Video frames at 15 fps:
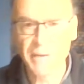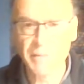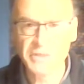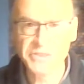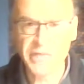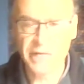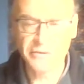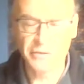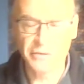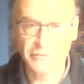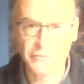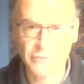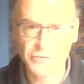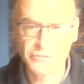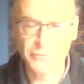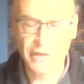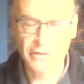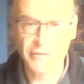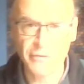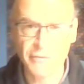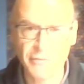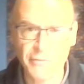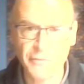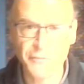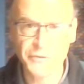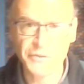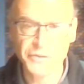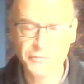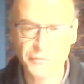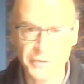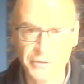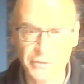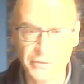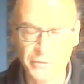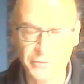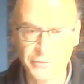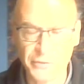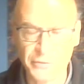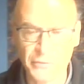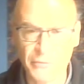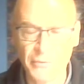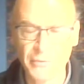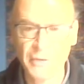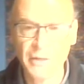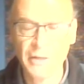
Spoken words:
sector, of course, where the British were in control